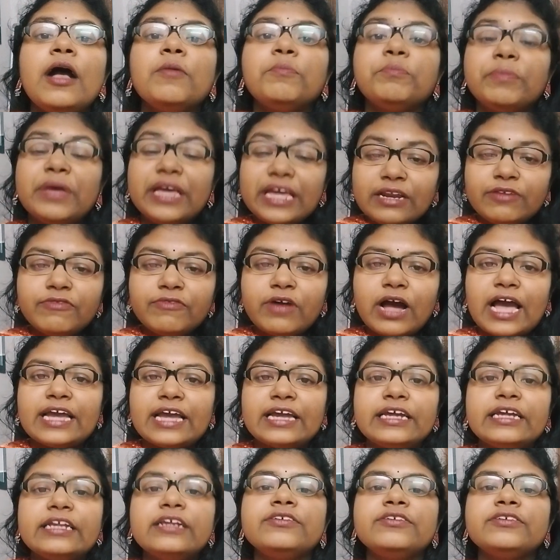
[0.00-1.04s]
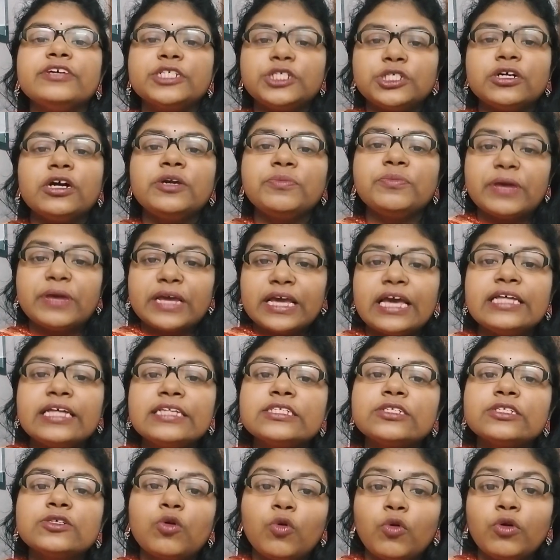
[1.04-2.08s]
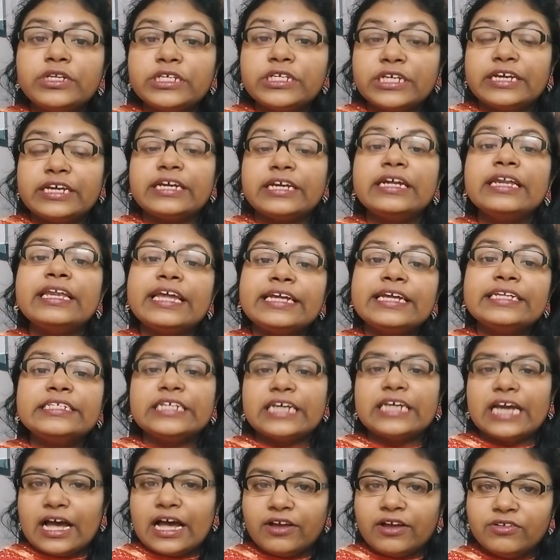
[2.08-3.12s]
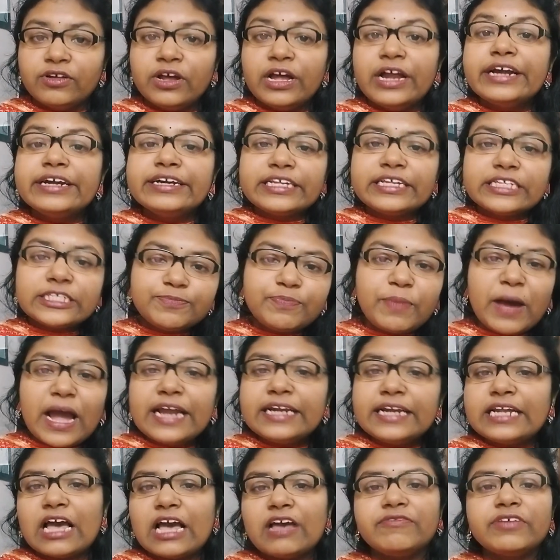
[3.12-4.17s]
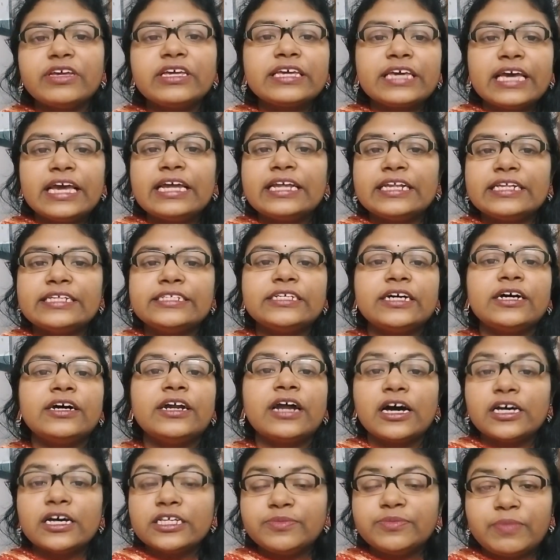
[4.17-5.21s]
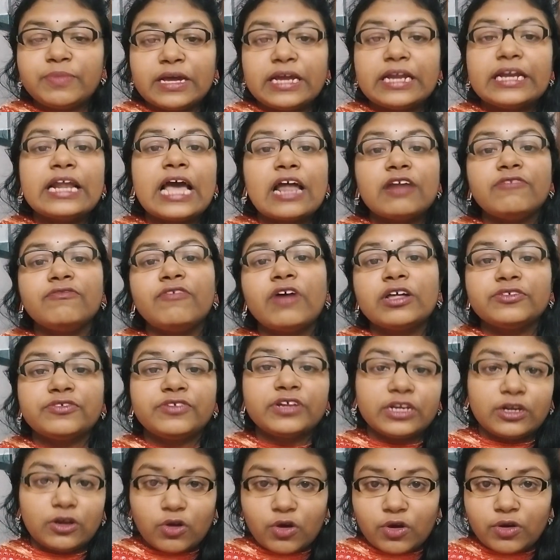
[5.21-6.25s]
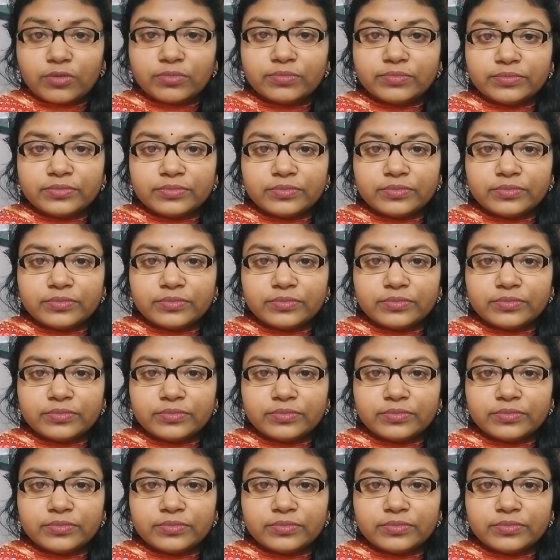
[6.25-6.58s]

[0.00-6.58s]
Meanwhile, Richard begins courting Lady Anne despite having killed her husband and father-in-law.